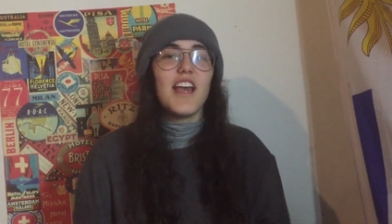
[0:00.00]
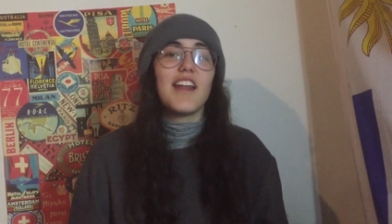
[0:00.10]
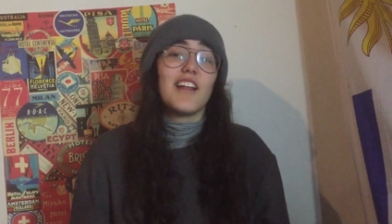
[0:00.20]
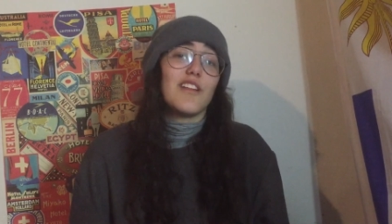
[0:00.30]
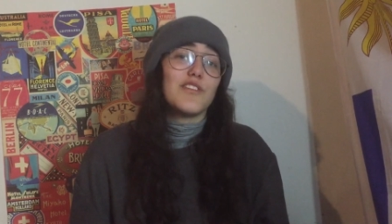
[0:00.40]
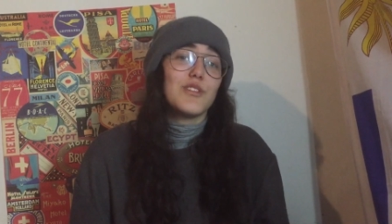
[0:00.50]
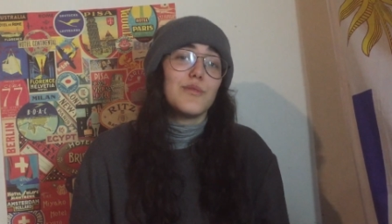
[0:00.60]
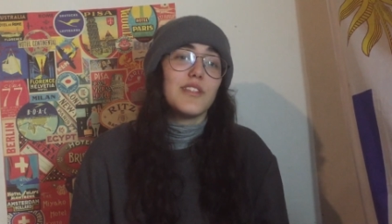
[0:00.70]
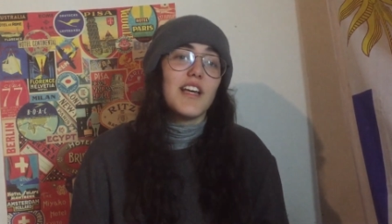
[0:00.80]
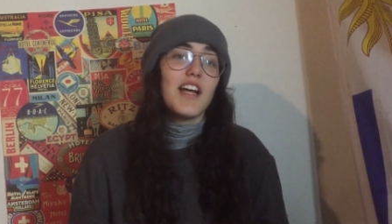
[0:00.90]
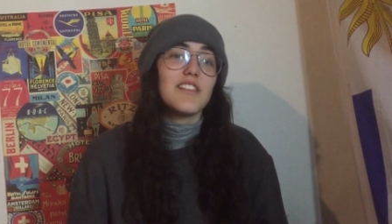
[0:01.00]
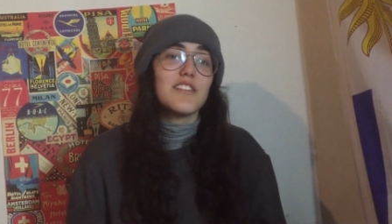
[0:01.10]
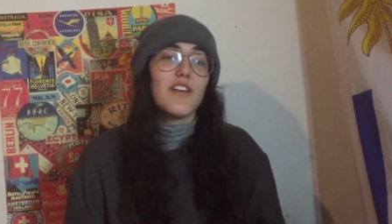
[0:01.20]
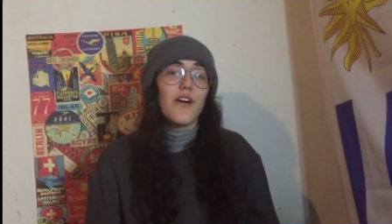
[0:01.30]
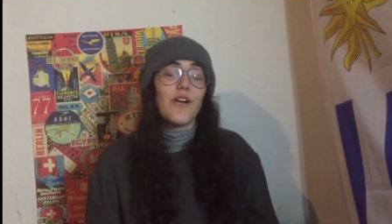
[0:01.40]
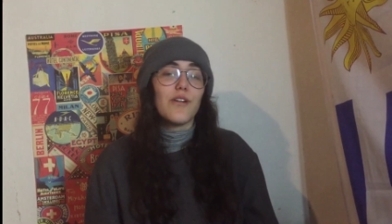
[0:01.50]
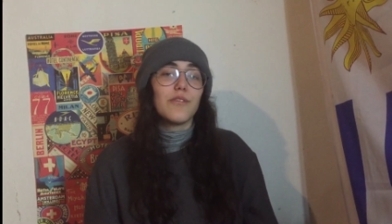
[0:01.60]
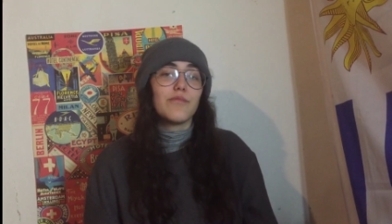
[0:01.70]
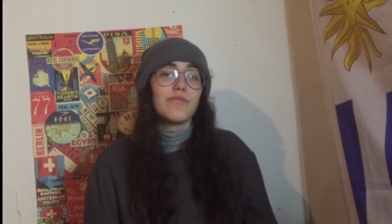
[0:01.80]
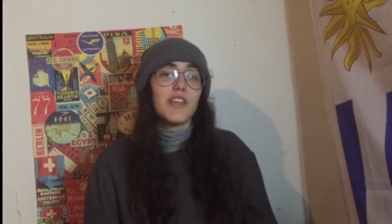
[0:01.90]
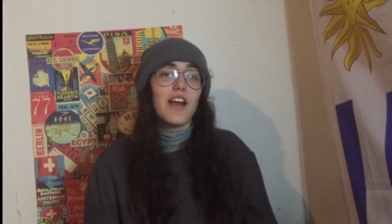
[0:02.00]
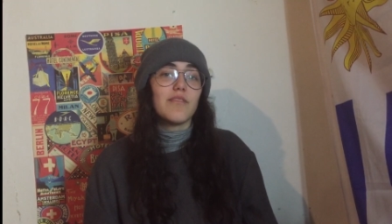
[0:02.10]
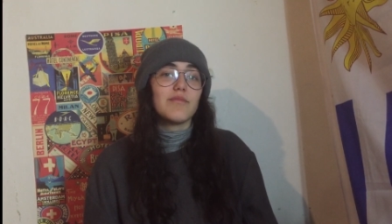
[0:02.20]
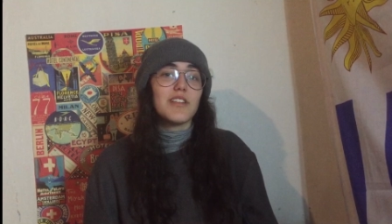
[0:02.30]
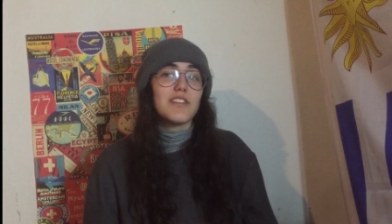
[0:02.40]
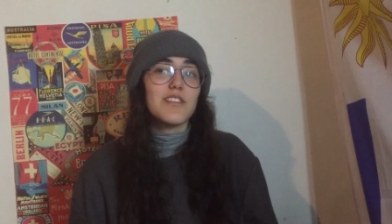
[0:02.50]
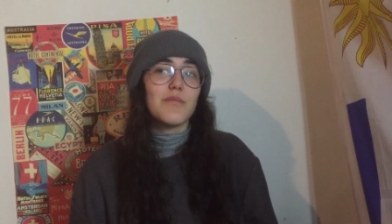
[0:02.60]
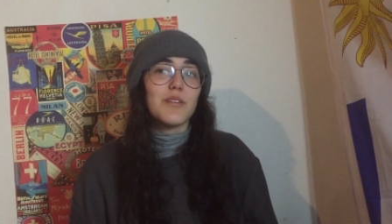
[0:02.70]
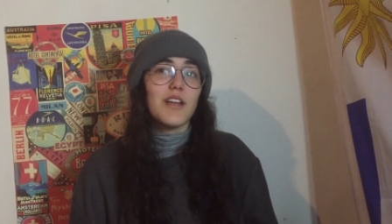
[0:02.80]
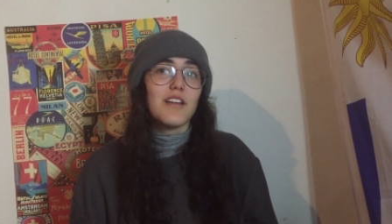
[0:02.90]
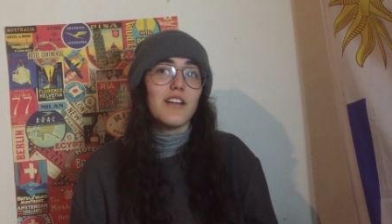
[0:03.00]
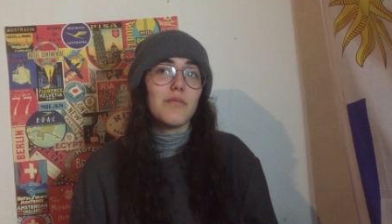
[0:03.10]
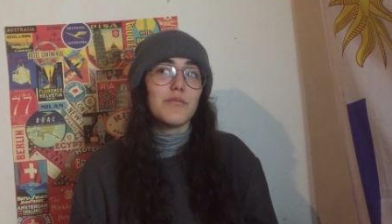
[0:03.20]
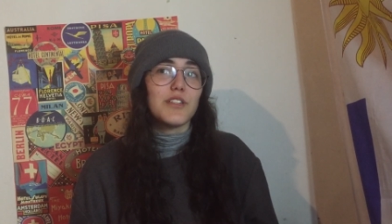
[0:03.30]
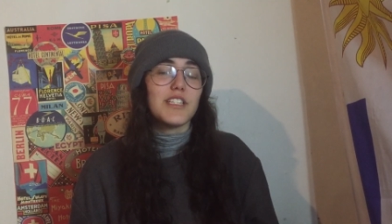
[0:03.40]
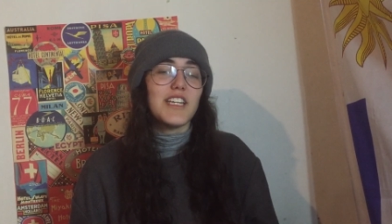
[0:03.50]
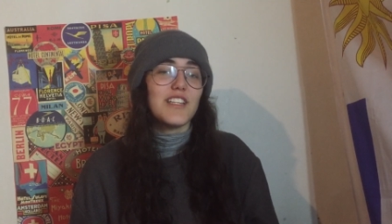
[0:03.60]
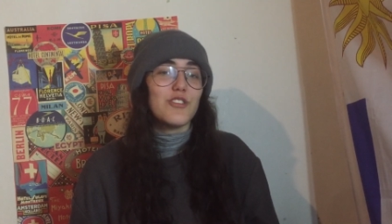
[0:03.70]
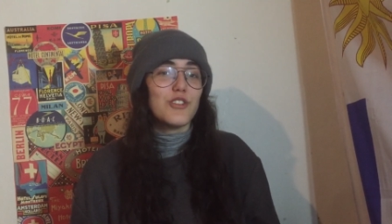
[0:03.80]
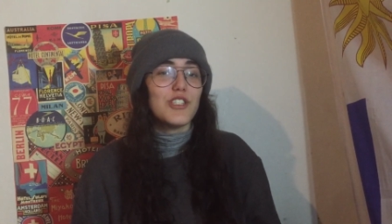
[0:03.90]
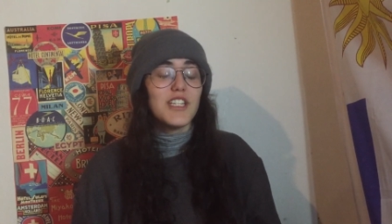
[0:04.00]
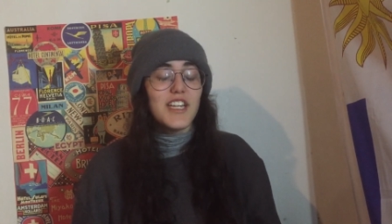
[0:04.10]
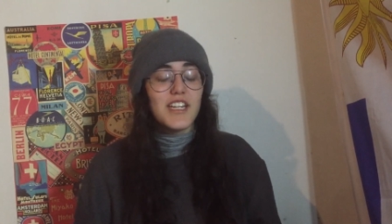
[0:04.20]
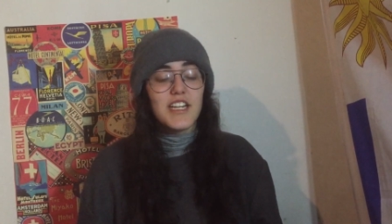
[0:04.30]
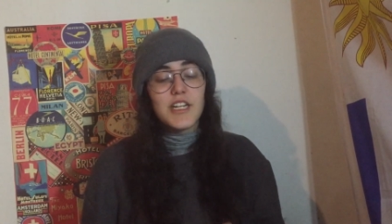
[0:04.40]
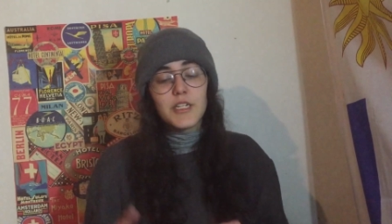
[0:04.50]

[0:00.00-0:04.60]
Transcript: and I love doing that. So yeah, that's something I, am really interested in.